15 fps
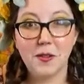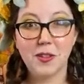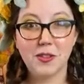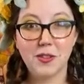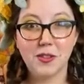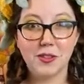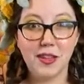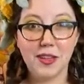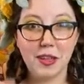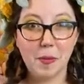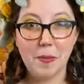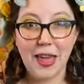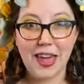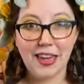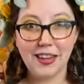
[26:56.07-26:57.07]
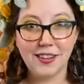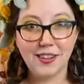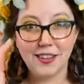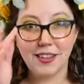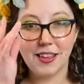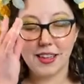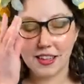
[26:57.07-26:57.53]
it's just like a pain
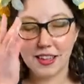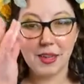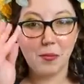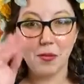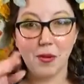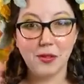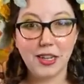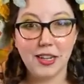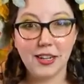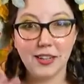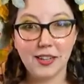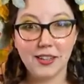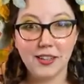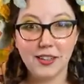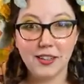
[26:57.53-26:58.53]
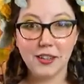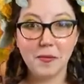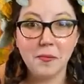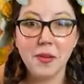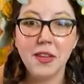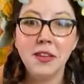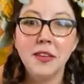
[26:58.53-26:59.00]
to like keep rotating and clean them
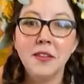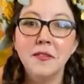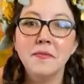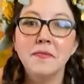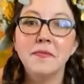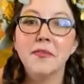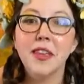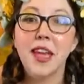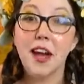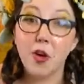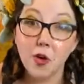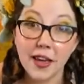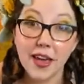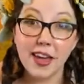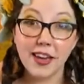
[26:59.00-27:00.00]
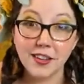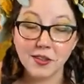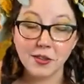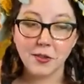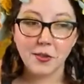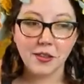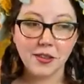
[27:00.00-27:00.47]
and
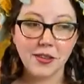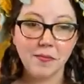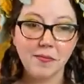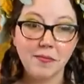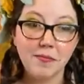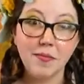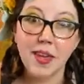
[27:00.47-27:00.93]
store them